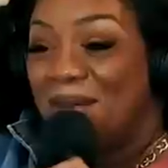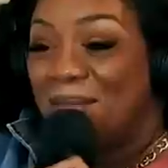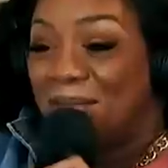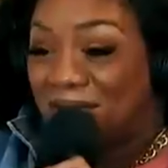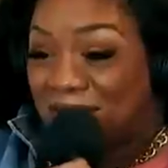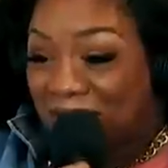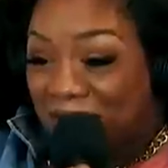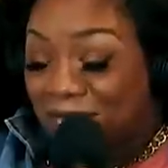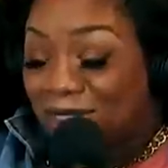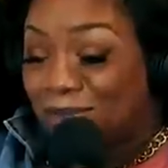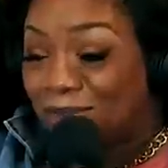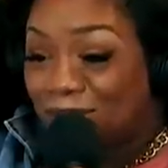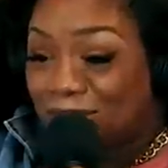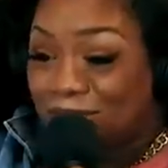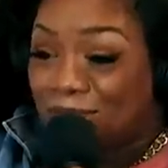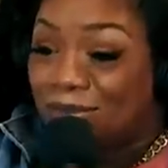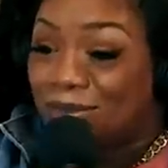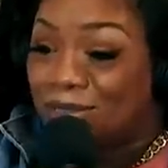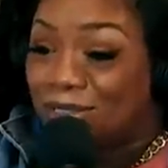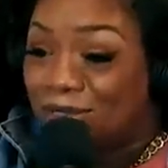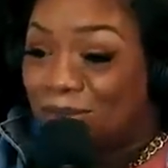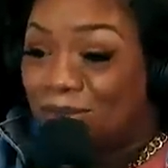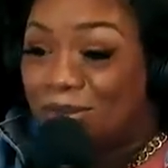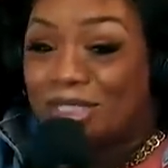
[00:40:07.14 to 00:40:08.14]
but that's what she
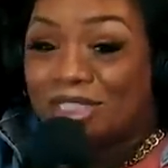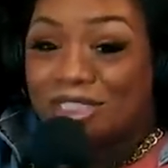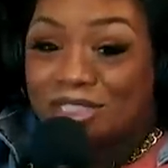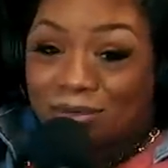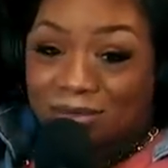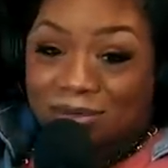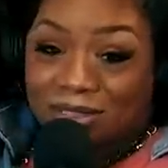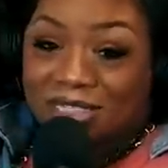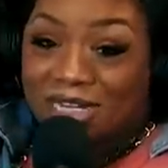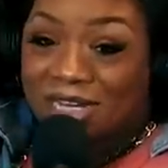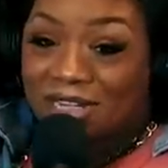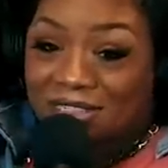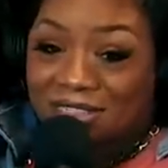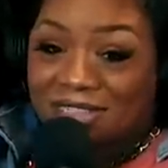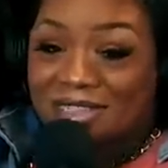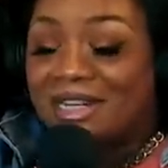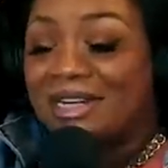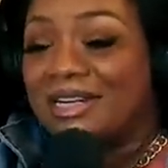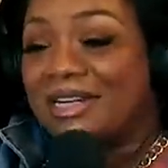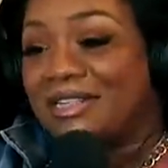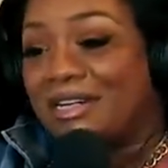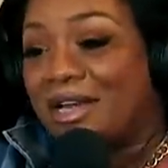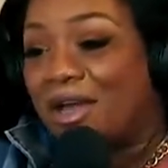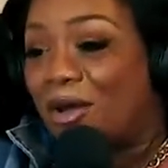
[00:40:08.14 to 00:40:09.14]
was doing. She yeah. was there
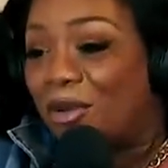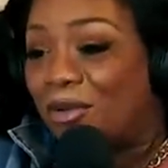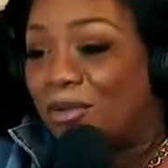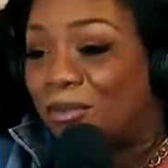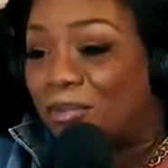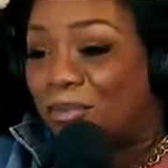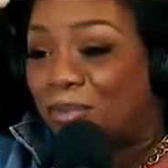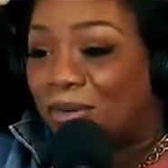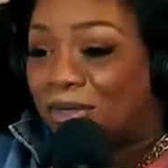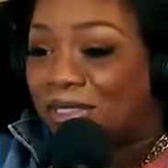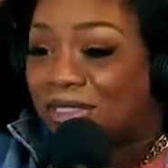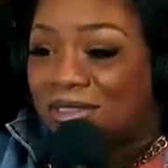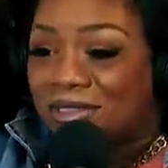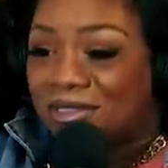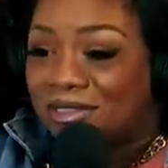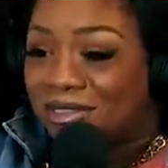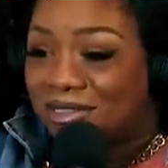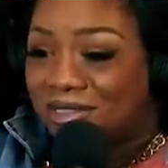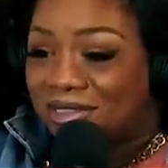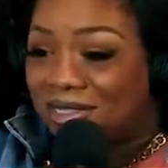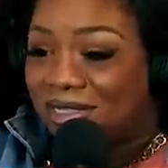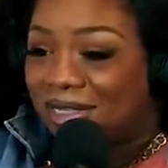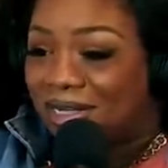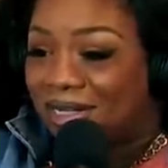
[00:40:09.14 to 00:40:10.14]
sucking all the
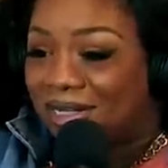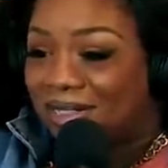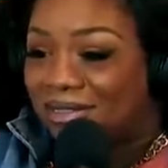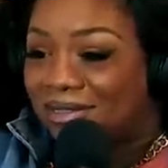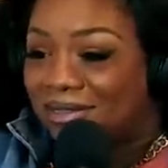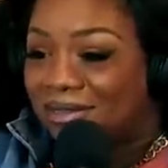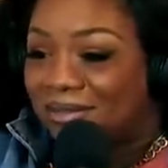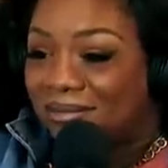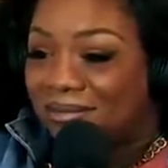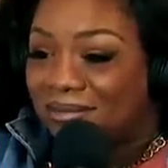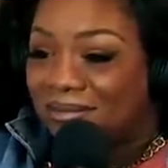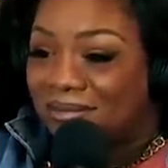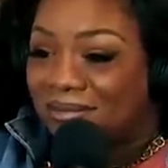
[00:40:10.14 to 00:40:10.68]
prisoners' dicks.